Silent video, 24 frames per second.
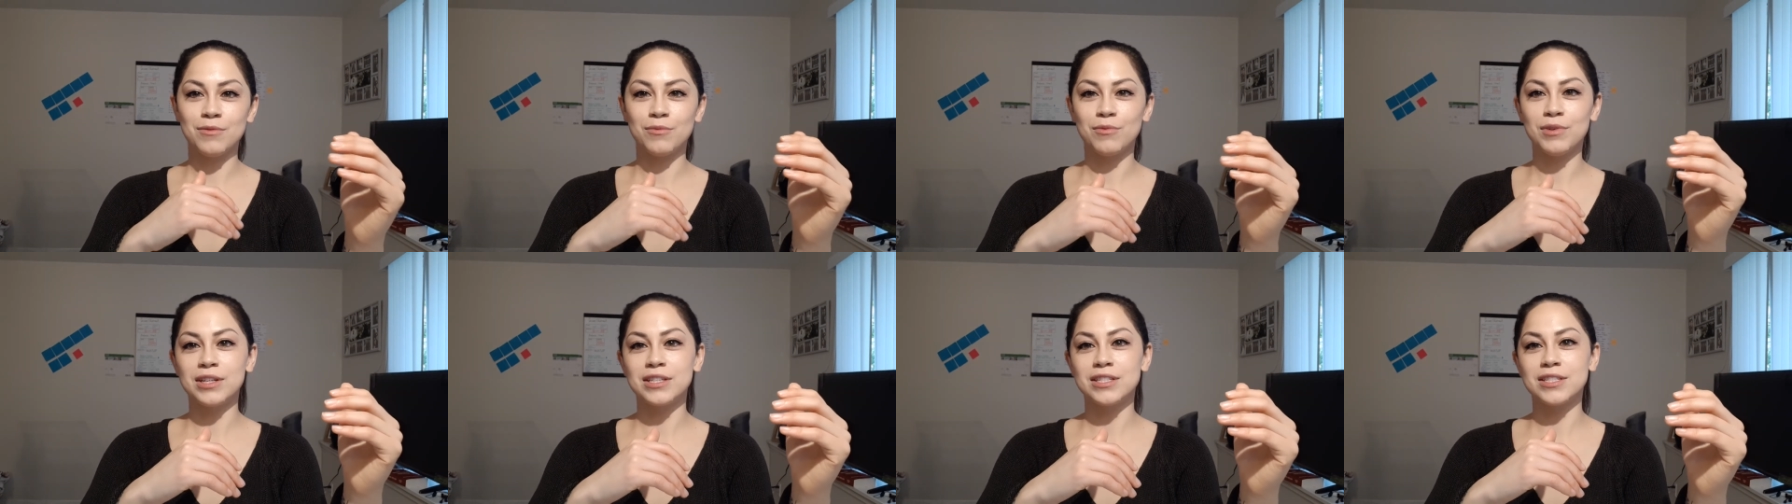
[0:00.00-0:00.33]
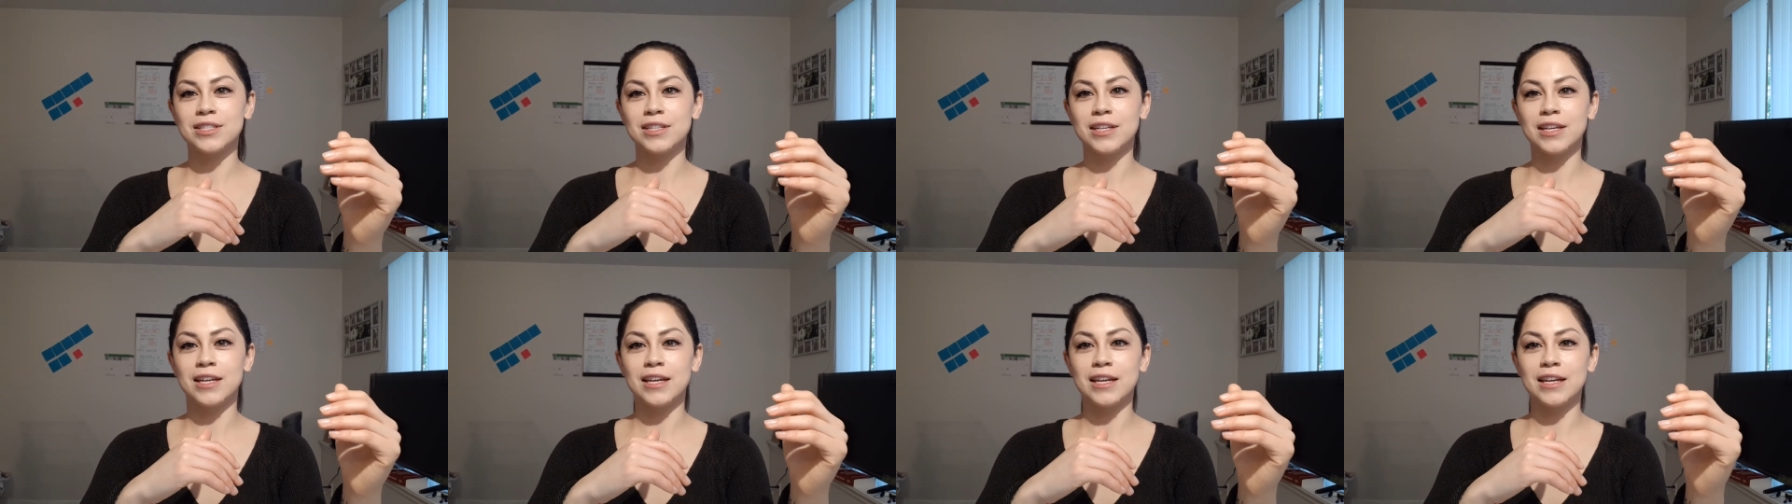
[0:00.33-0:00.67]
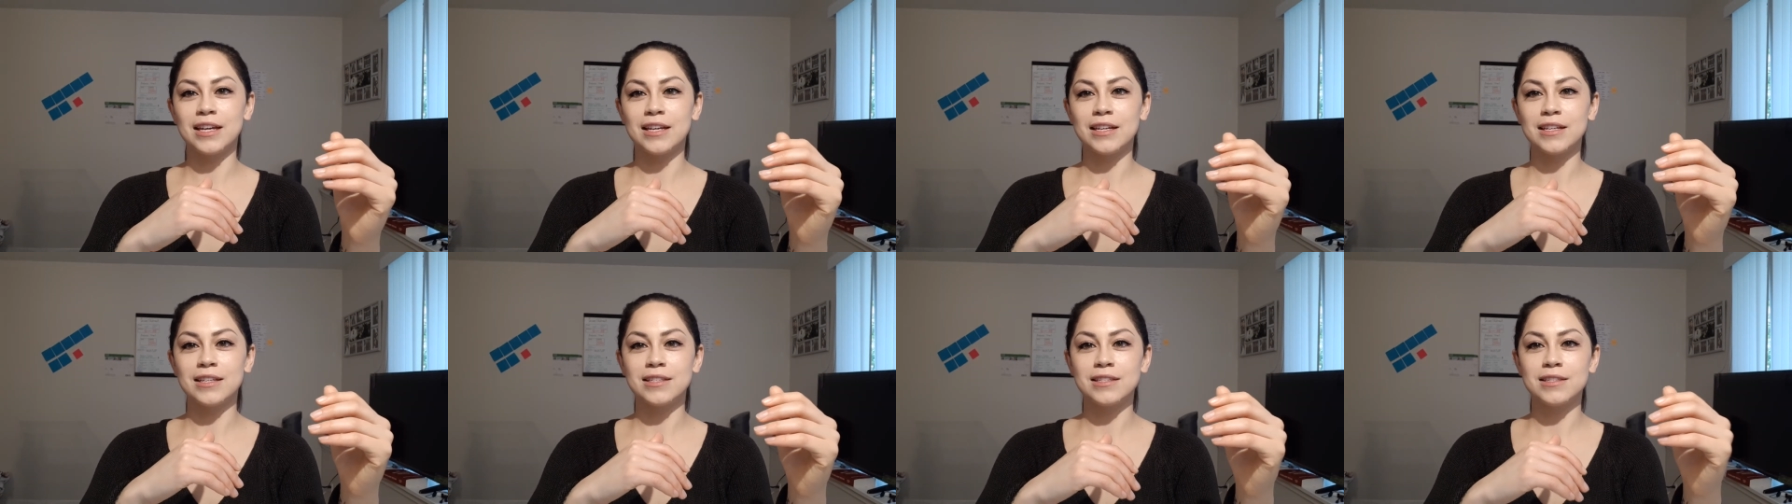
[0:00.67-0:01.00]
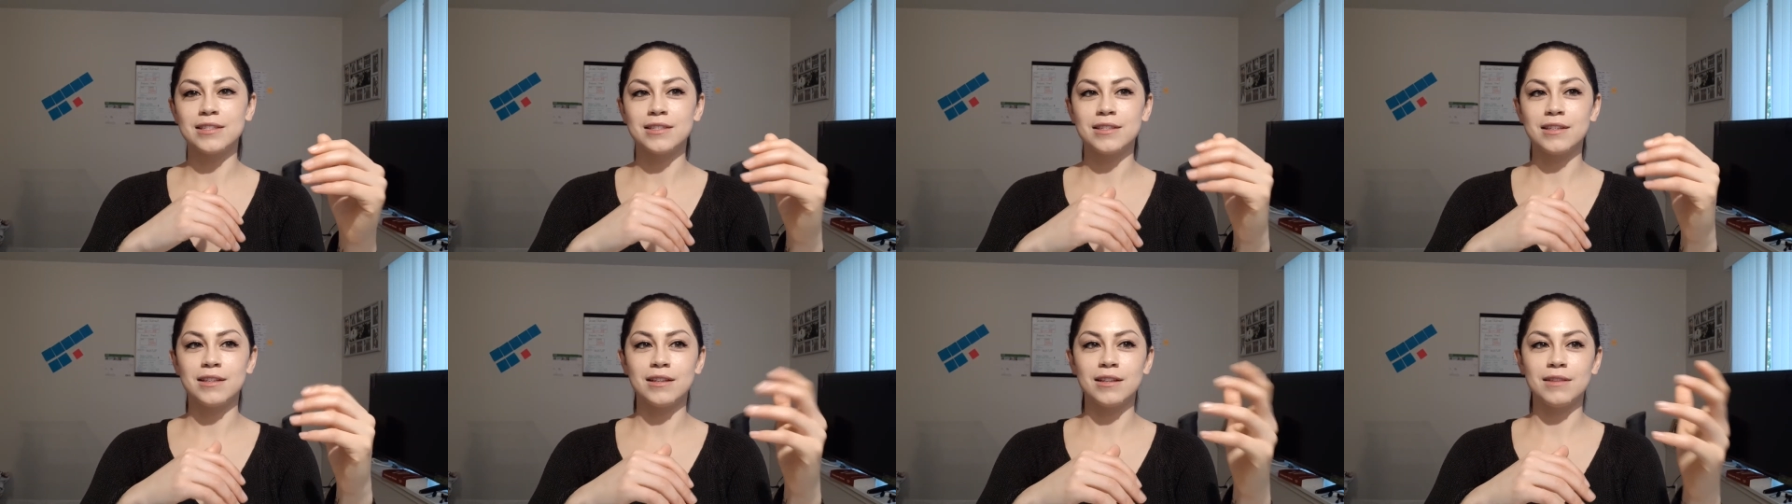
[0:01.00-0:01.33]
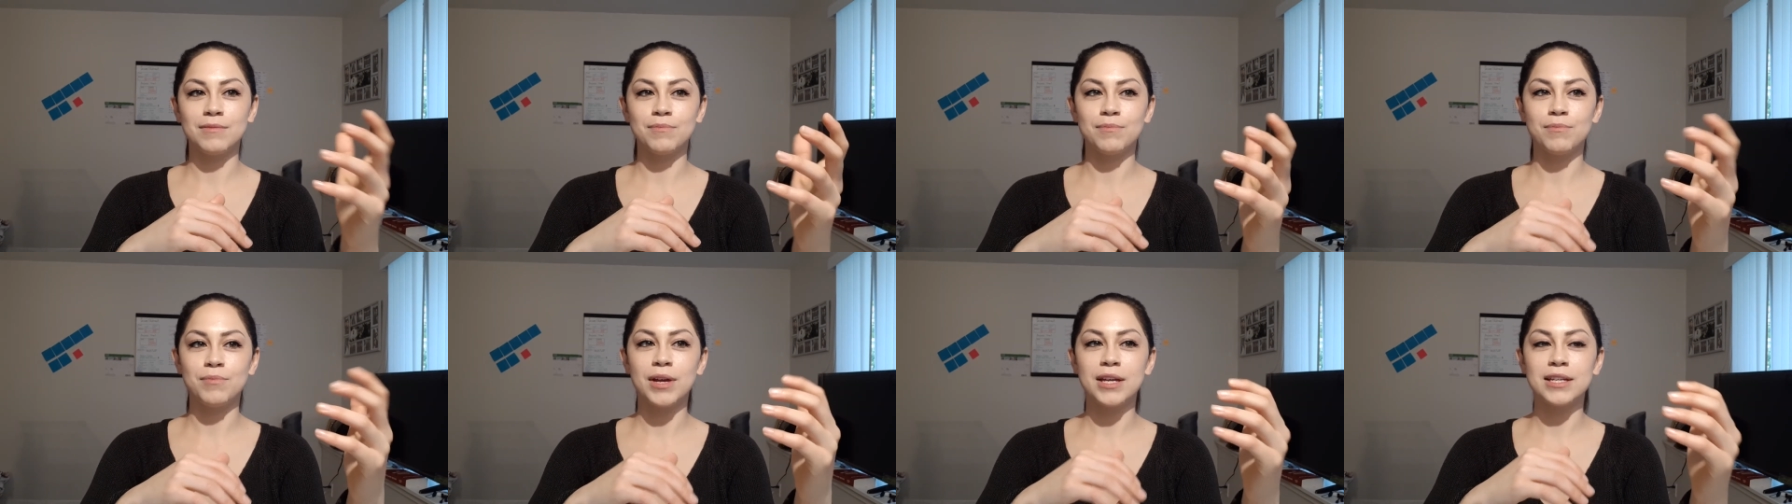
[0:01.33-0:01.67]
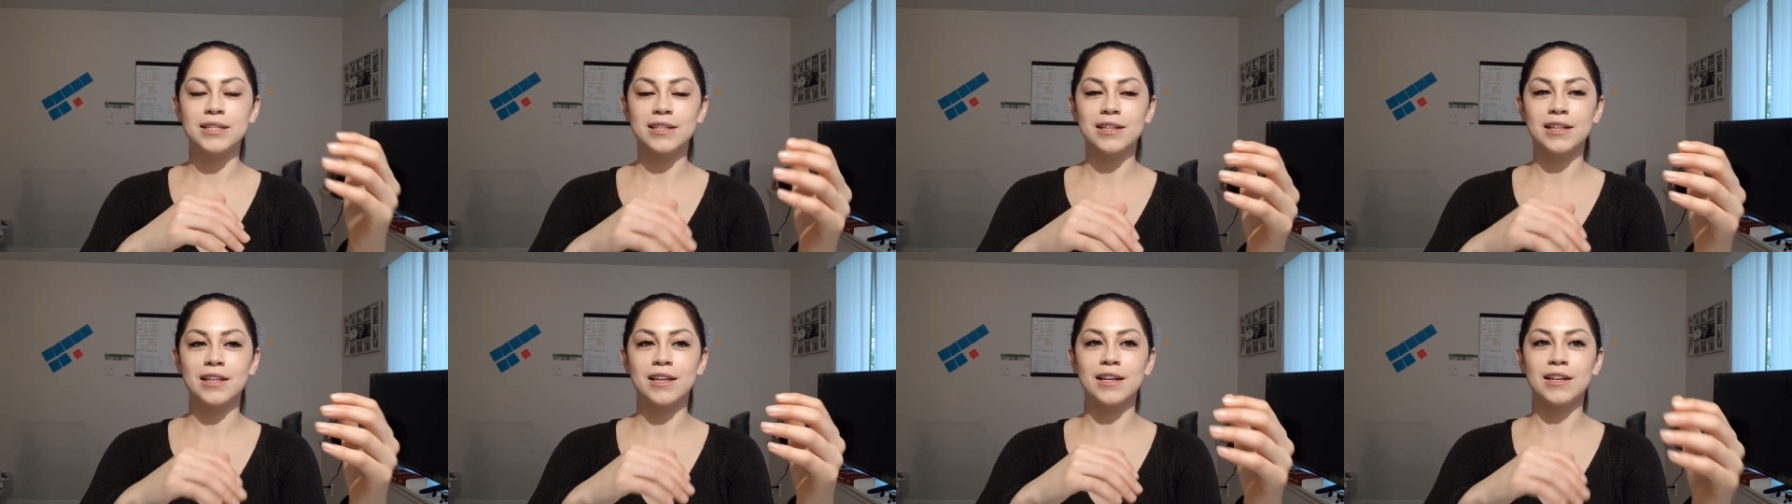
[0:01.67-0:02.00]
which is
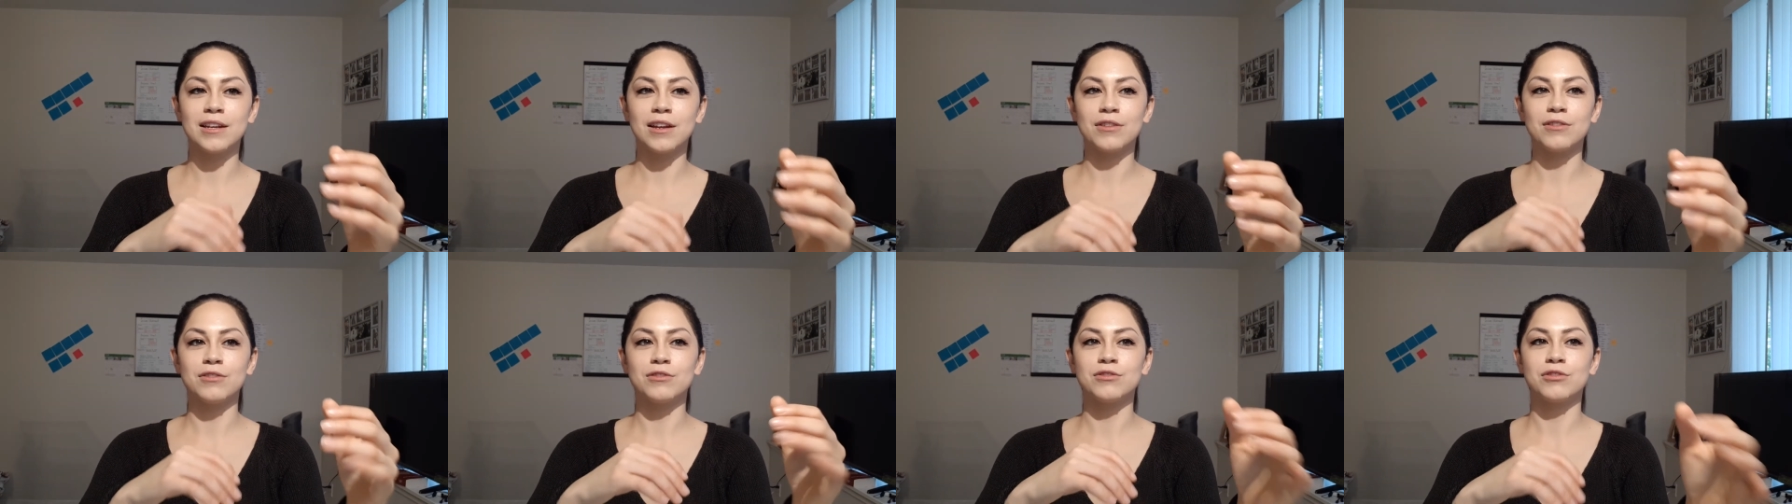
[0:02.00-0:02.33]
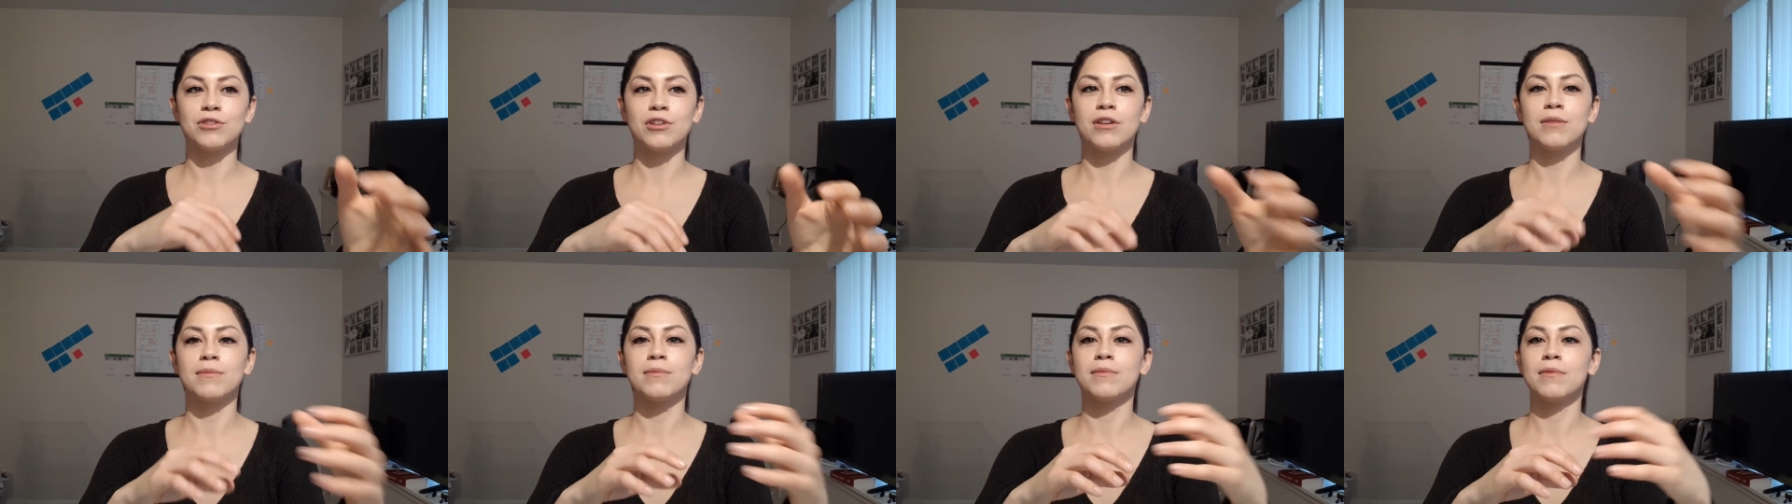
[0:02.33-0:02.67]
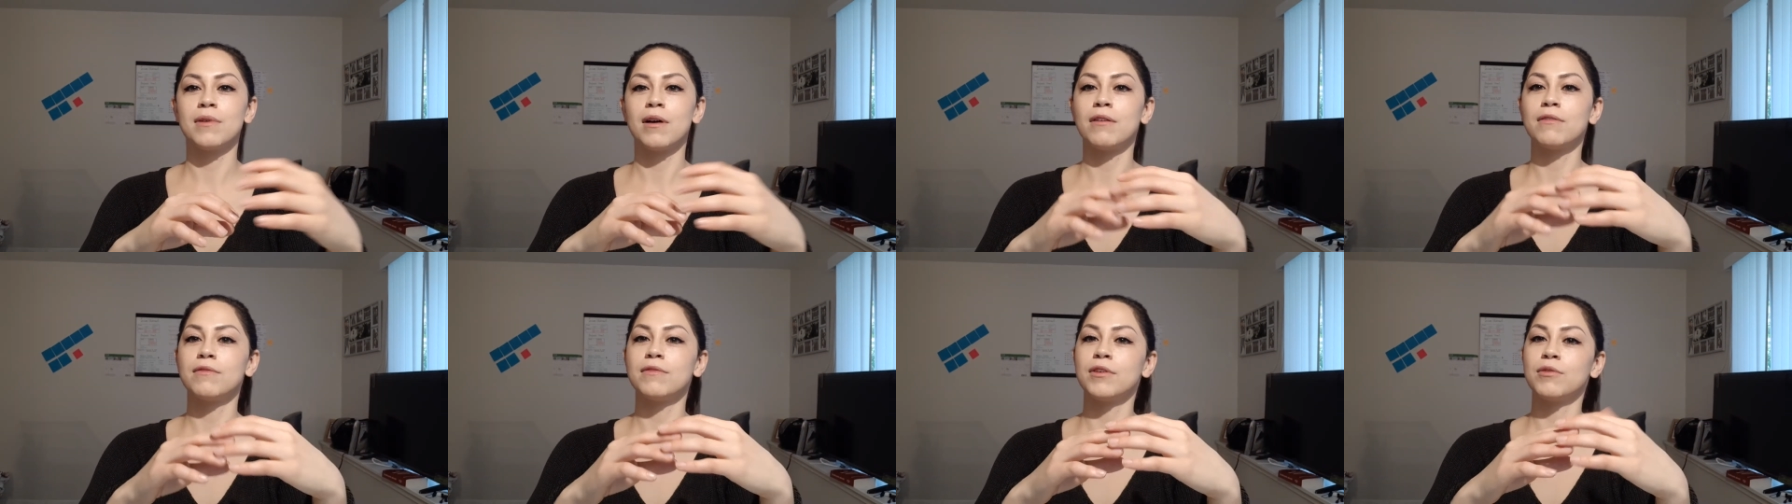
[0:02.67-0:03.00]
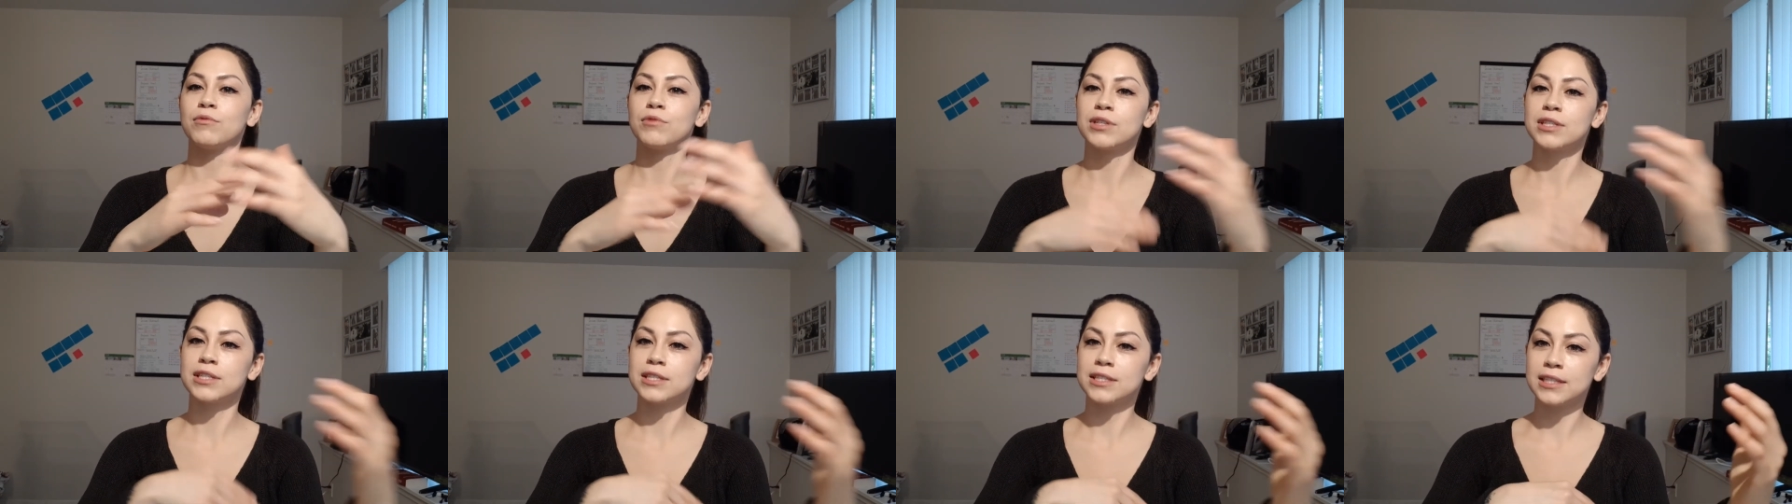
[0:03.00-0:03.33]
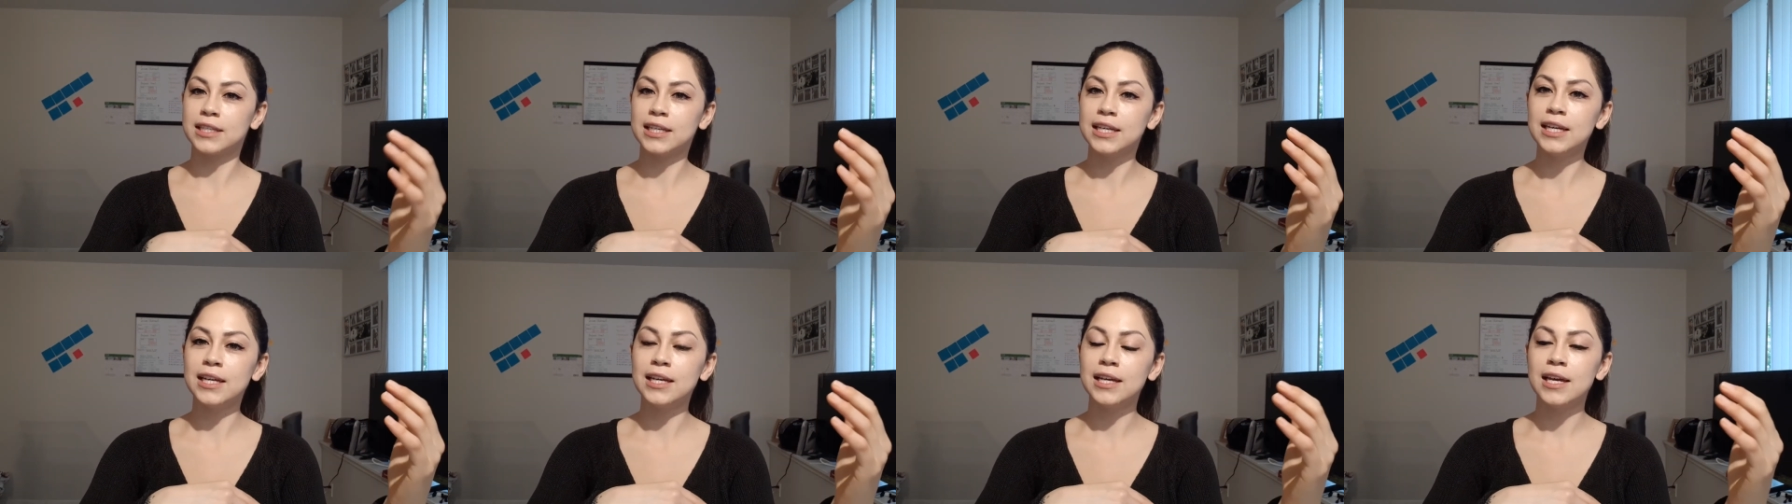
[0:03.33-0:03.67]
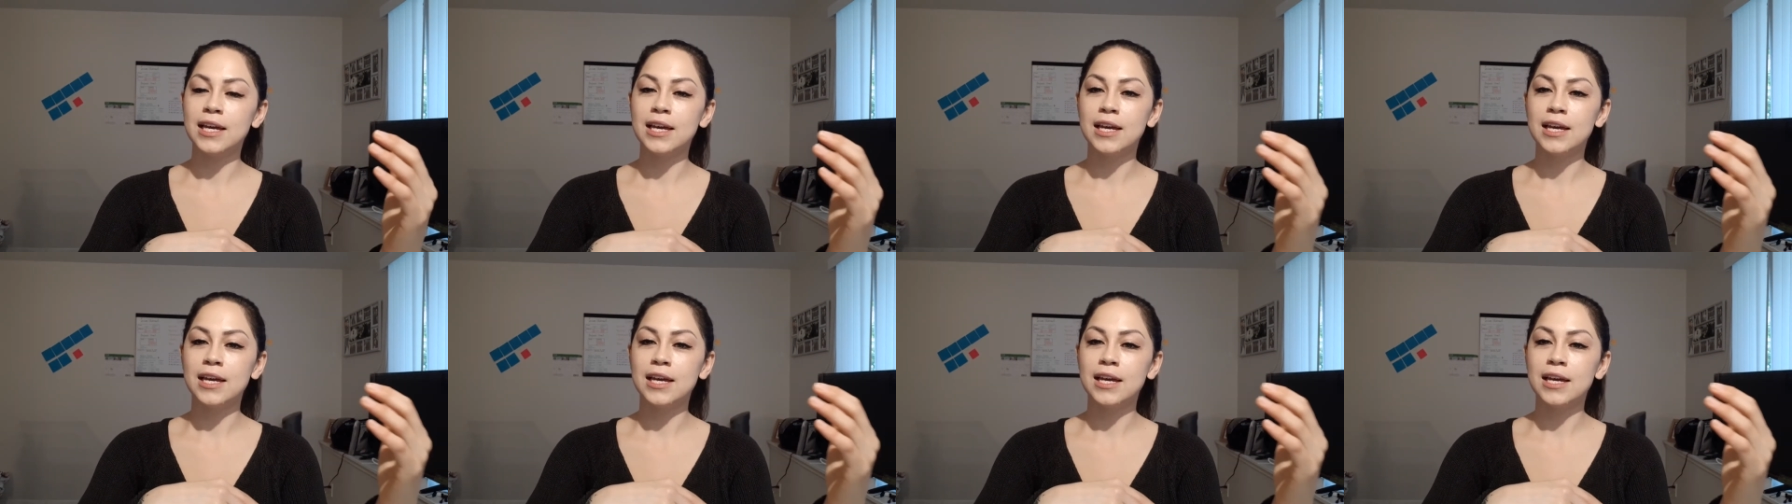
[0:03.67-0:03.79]
basically another term of the receipt.